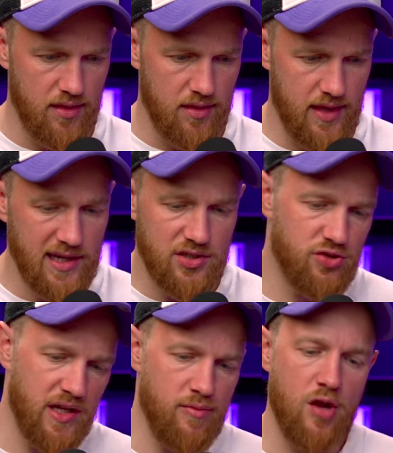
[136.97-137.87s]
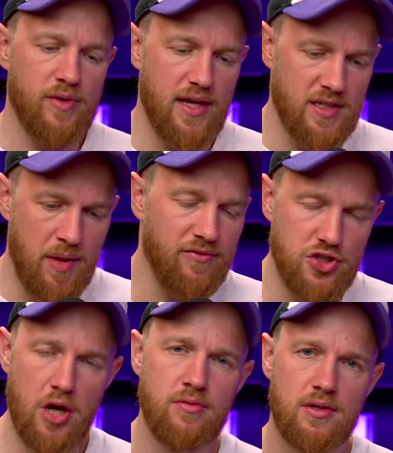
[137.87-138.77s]
the industry at the moment is a bit of a
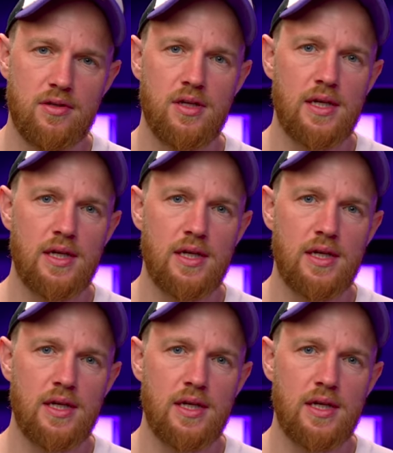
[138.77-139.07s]
joke